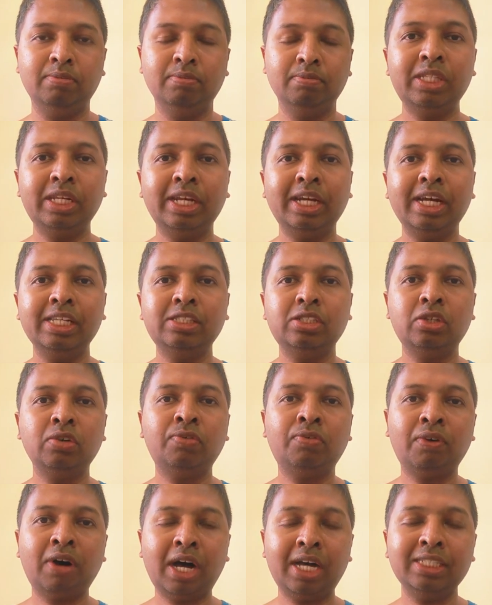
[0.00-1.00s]
With regards to
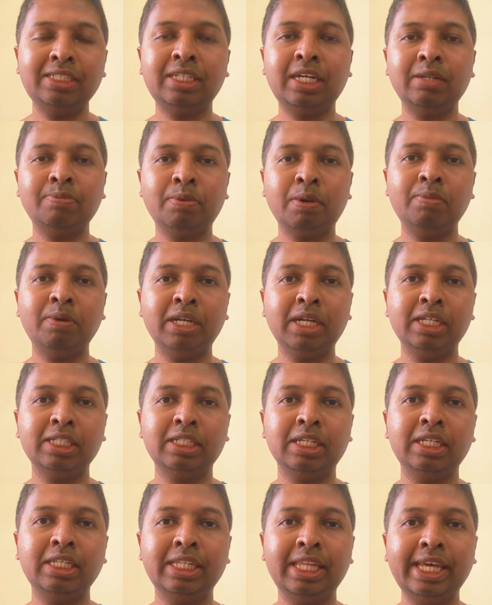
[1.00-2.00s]
fast track
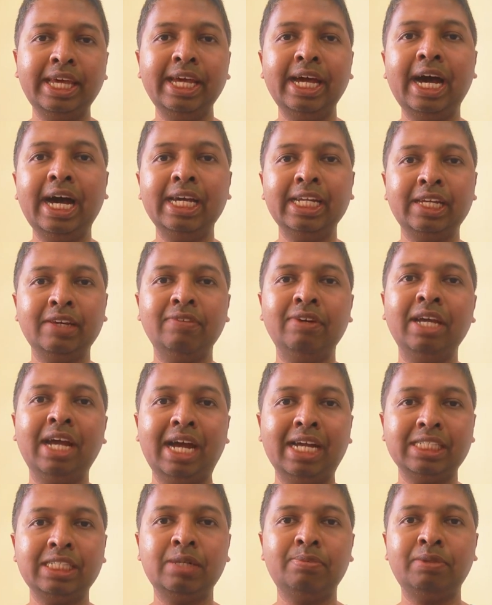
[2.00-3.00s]
publication, they are giving
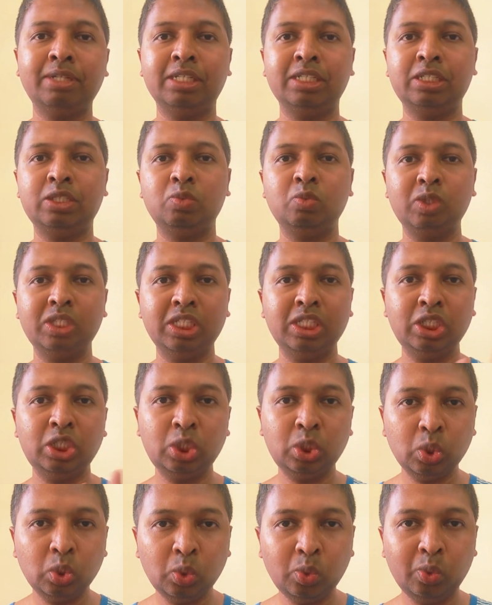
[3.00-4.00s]
acceptance within
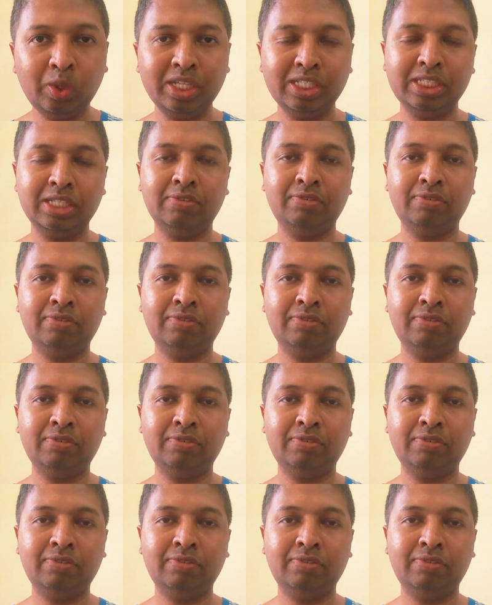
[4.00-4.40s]
2 weeks